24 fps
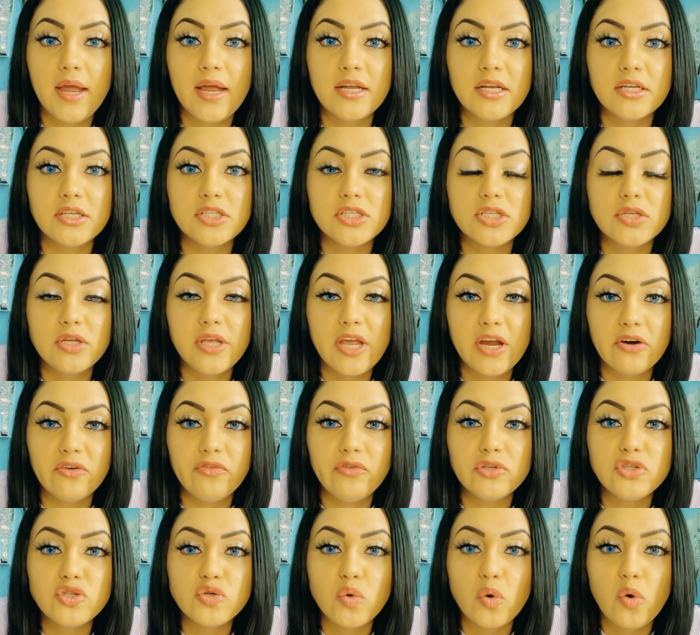And
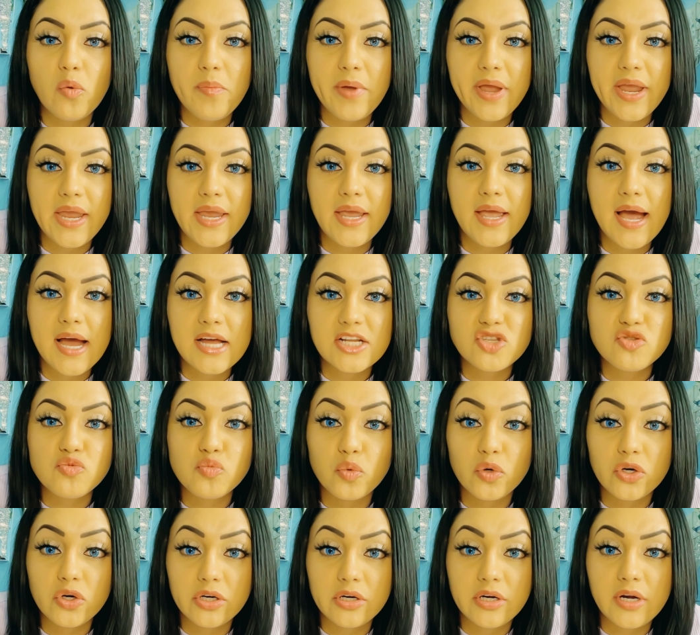careful to obey God's
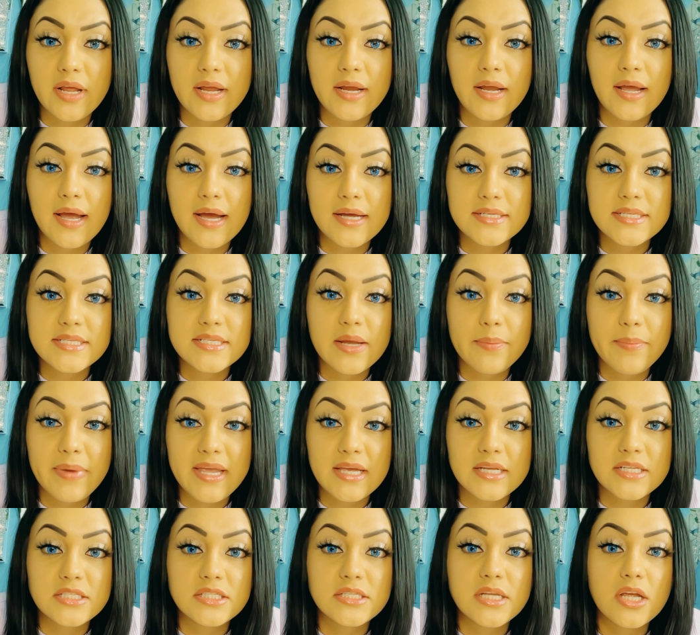word and God's
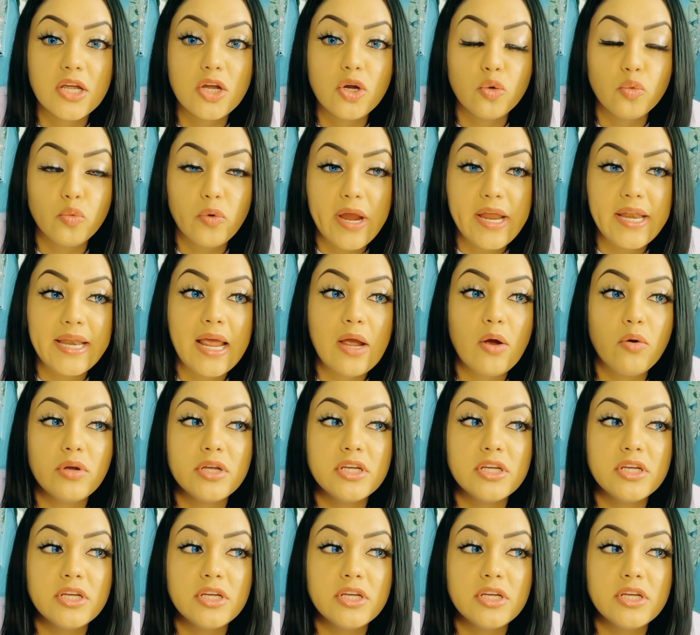commands right now.